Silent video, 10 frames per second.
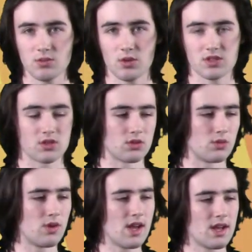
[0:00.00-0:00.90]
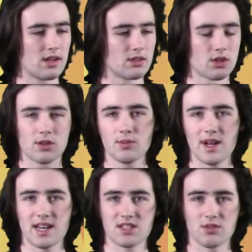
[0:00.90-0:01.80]
was to look at all my
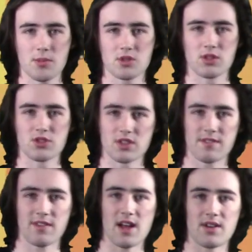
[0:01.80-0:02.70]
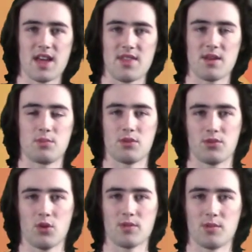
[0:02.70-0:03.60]
list of optical illusions I found, and then
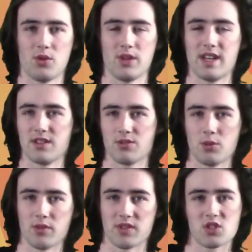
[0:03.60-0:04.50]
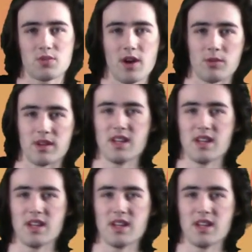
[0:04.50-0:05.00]
perform them all in a form of experiment,